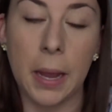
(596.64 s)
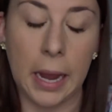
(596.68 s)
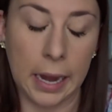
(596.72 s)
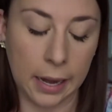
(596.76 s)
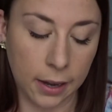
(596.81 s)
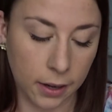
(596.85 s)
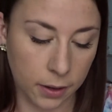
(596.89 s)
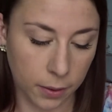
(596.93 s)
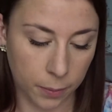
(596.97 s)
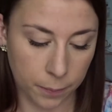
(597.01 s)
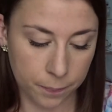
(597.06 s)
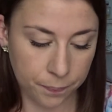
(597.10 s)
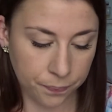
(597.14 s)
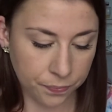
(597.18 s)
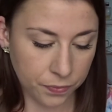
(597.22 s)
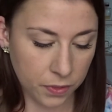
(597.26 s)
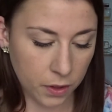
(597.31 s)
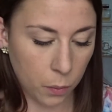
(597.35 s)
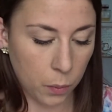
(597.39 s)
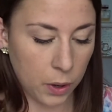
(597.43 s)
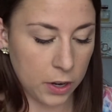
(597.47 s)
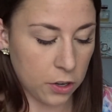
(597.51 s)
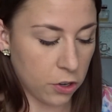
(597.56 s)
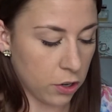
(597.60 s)
pink,
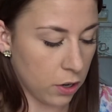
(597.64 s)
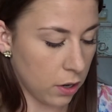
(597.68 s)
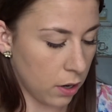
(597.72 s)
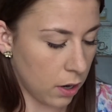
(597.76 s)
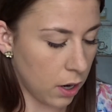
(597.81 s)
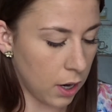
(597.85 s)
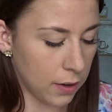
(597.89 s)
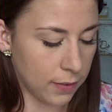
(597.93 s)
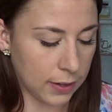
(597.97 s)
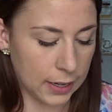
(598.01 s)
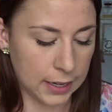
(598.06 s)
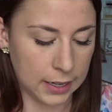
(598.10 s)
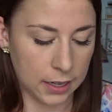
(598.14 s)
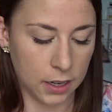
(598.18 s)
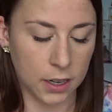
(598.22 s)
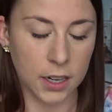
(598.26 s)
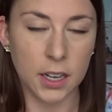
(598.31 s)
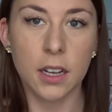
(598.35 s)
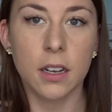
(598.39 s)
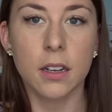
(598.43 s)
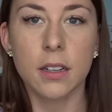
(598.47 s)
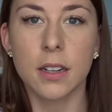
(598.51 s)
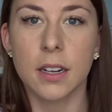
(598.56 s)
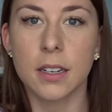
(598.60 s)
which I really
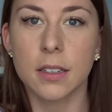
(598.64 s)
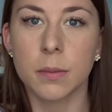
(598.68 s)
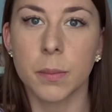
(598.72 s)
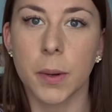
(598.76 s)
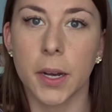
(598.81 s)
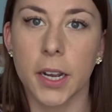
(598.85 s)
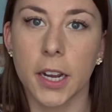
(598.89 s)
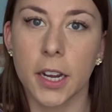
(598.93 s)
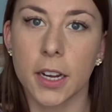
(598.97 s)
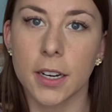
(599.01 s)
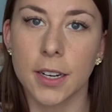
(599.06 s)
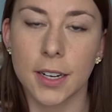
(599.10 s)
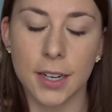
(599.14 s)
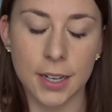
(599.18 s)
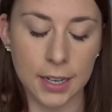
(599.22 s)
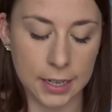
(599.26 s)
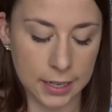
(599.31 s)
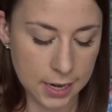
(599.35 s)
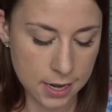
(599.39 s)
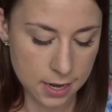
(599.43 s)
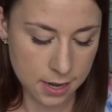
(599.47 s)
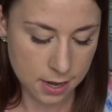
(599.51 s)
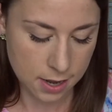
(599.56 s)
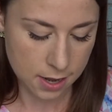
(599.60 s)
like. That's my kind of
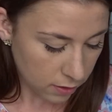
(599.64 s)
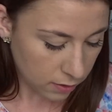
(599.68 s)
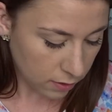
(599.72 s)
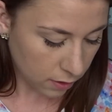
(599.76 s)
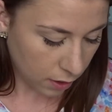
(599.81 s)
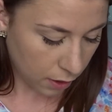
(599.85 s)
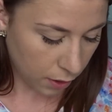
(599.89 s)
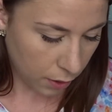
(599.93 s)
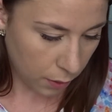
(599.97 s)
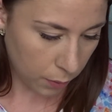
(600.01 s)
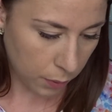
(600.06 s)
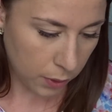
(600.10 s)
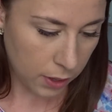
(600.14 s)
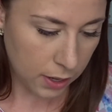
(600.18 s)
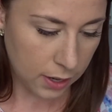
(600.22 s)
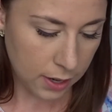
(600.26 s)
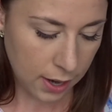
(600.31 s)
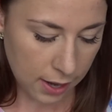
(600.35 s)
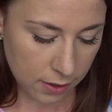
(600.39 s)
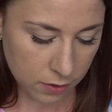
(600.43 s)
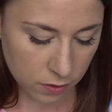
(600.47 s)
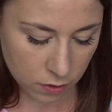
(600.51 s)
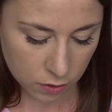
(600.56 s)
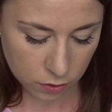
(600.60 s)
colour. So
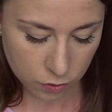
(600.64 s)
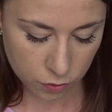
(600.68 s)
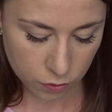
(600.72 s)
let's